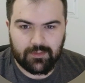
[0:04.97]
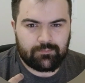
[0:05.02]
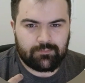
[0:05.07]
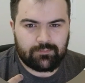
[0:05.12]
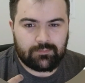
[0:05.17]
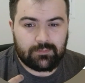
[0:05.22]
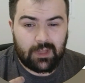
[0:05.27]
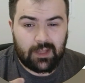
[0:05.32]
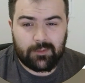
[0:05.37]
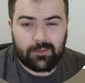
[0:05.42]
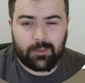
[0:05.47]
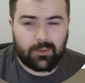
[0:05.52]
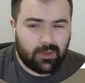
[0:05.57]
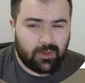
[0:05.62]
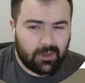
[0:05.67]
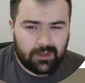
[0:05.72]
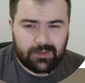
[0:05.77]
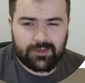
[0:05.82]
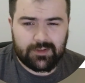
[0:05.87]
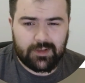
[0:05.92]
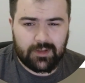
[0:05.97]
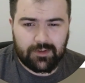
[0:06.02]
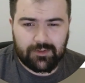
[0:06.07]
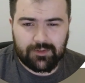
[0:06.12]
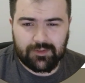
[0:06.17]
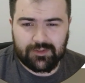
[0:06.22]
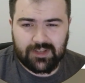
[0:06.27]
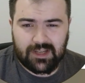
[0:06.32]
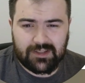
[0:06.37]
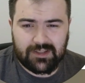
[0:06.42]
It's been really interesting using
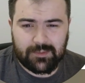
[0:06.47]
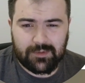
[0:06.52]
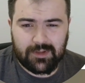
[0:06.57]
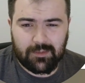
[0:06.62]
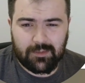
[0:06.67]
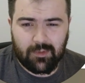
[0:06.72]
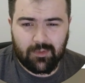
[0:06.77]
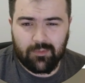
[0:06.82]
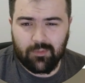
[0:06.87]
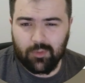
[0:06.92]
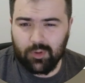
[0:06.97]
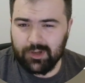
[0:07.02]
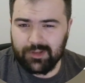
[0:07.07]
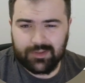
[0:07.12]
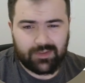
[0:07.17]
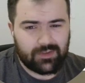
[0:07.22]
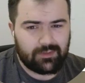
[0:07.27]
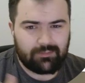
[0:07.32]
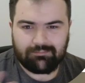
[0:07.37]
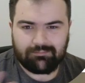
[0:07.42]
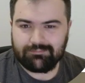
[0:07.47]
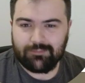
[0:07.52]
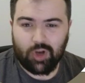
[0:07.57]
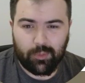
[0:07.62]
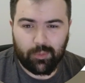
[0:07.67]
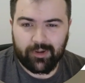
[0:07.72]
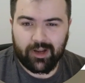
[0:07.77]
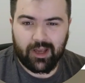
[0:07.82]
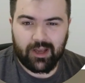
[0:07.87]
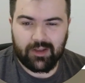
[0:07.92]
ChatGPT with voice.
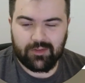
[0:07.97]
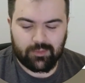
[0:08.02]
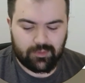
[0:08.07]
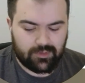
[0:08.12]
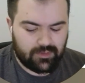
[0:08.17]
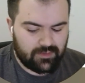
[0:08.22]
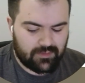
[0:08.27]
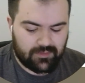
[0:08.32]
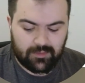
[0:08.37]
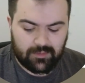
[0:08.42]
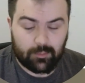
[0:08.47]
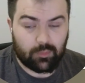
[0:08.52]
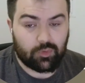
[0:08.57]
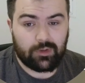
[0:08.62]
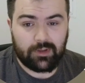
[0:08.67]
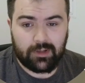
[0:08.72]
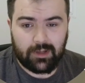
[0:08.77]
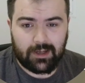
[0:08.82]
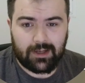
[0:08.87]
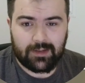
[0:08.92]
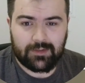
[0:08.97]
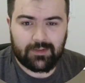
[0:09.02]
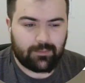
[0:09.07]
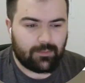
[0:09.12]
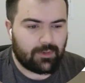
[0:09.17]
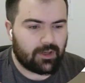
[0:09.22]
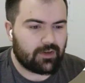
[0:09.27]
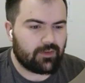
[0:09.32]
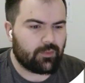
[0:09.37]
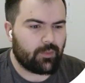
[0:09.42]
OpenAI has released some really awesome
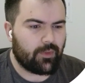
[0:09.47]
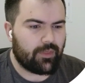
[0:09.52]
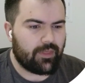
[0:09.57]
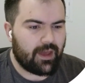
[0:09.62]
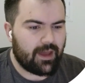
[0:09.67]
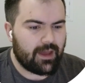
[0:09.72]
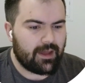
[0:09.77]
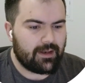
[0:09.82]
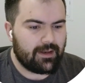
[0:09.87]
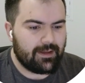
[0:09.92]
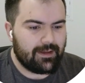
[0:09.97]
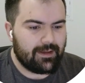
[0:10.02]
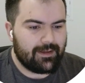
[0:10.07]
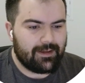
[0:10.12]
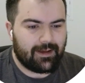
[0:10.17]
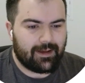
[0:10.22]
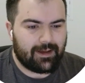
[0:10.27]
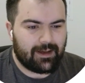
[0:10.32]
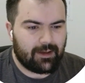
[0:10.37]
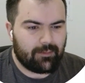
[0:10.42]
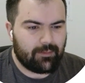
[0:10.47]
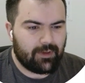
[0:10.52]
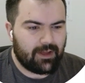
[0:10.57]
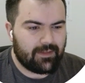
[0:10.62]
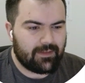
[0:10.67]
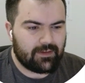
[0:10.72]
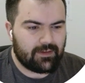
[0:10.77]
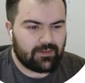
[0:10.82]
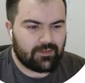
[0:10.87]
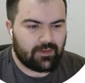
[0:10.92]
models with that. And
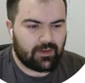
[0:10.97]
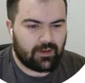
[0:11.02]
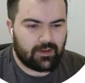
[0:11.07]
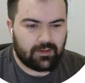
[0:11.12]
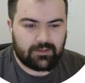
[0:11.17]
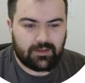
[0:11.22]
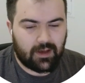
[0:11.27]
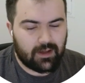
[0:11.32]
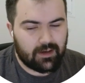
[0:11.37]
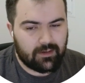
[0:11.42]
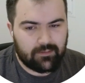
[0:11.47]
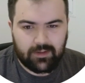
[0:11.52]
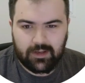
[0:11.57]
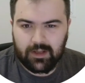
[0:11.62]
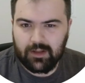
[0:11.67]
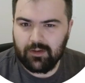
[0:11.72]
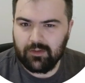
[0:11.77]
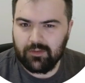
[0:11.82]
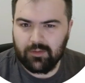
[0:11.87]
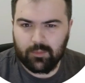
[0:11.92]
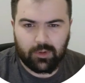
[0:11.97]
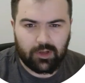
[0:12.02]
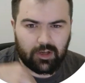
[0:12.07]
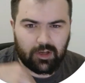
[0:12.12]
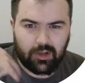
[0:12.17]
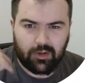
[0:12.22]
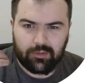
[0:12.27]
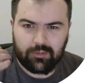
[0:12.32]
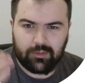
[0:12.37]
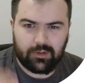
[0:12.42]
there's a ton of videos that we're going to go
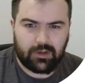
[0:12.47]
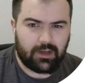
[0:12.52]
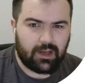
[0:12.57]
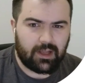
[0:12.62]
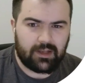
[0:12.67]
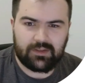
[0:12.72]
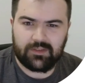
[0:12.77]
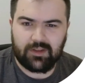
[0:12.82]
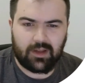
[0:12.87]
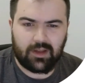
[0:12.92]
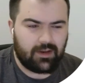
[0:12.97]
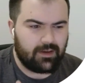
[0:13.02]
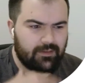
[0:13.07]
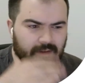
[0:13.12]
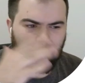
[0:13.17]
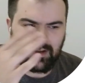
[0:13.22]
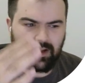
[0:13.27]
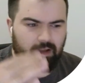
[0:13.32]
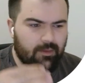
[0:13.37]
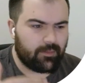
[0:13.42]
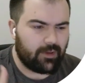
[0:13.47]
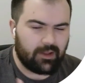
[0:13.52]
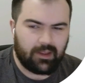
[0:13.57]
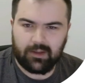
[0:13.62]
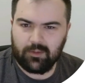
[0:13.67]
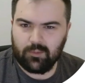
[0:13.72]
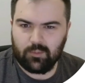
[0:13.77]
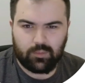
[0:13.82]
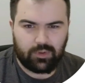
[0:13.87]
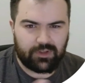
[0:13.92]
through today, just kind of talking about
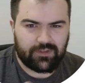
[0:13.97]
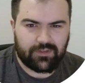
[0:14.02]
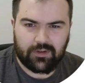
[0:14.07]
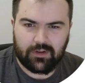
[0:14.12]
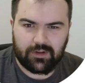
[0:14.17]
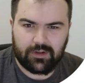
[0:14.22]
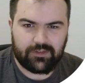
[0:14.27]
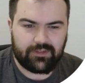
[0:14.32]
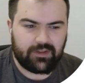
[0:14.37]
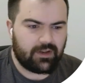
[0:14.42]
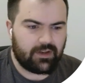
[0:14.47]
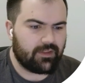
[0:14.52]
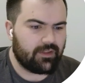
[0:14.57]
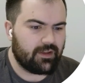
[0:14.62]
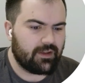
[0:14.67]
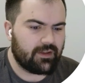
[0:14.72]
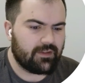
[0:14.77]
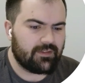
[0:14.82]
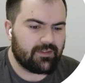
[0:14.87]
what's the current state of things.